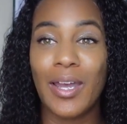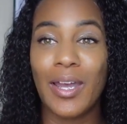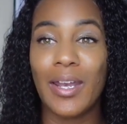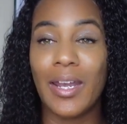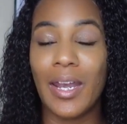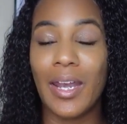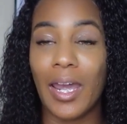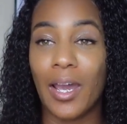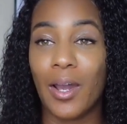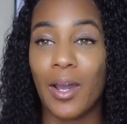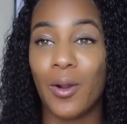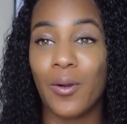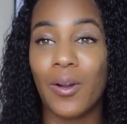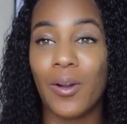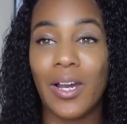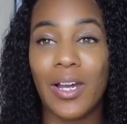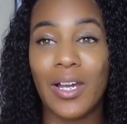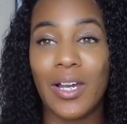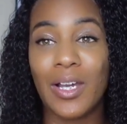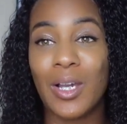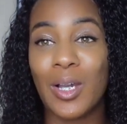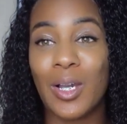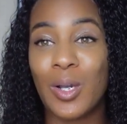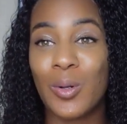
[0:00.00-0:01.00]
Now,
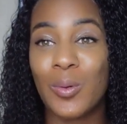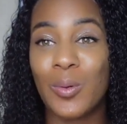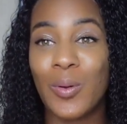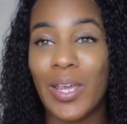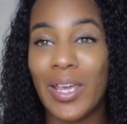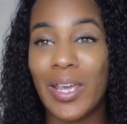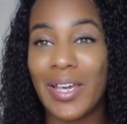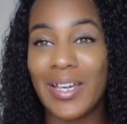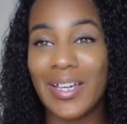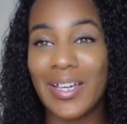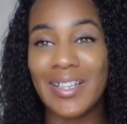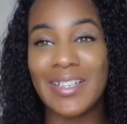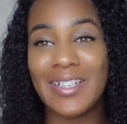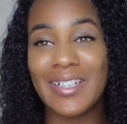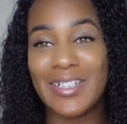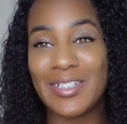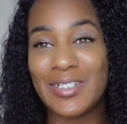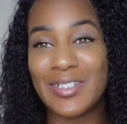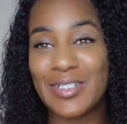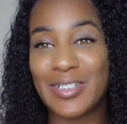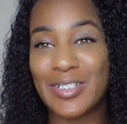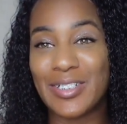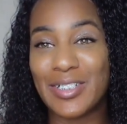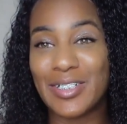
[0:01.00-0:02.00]
quick
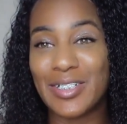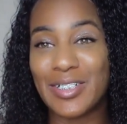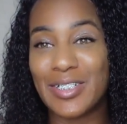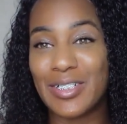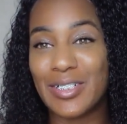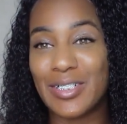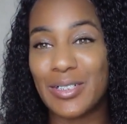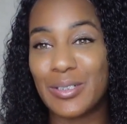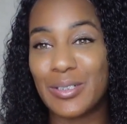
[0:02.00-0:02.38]
little